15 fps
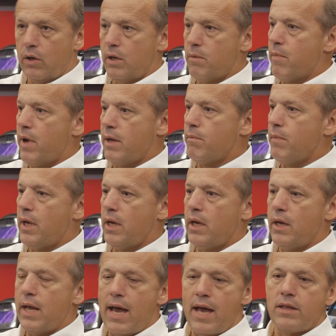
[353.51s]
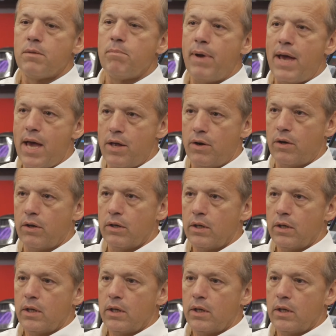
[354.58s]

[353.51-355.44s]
It might mean at the panel.